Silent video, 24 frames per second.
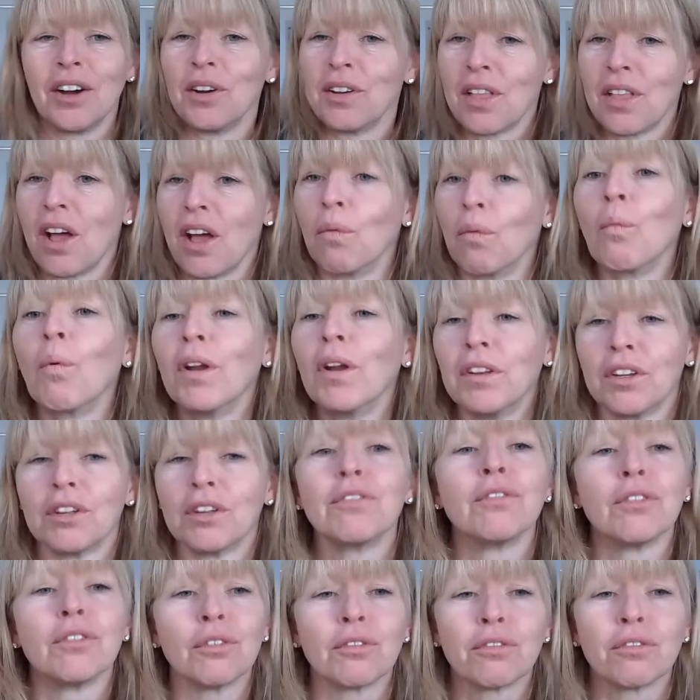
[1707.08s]
a, a
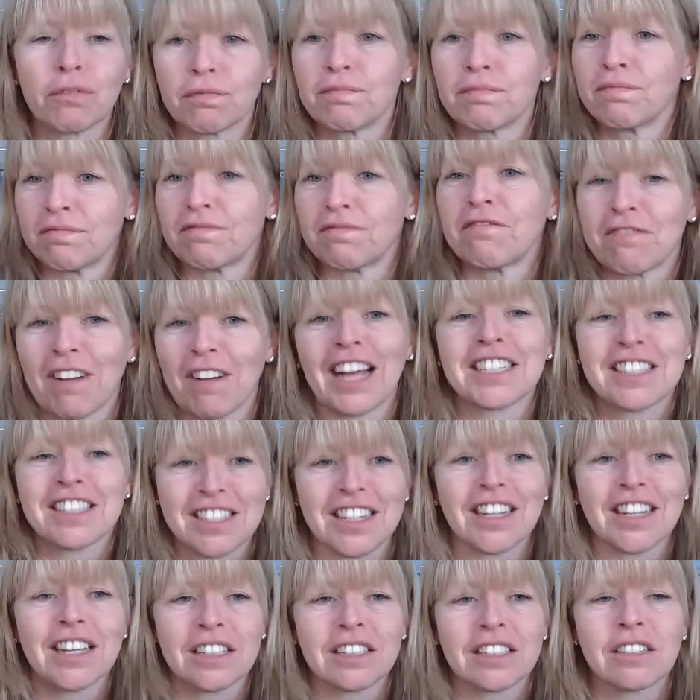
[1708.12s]
wonderful
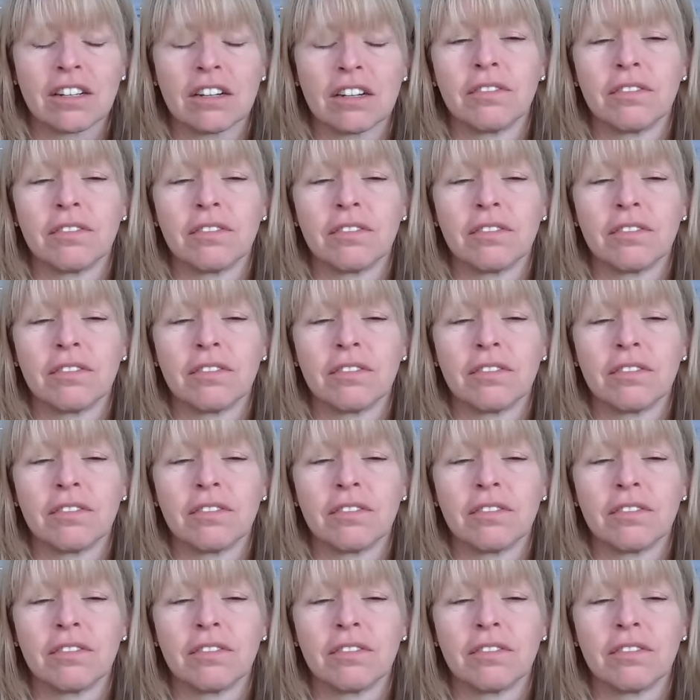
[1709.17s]
facet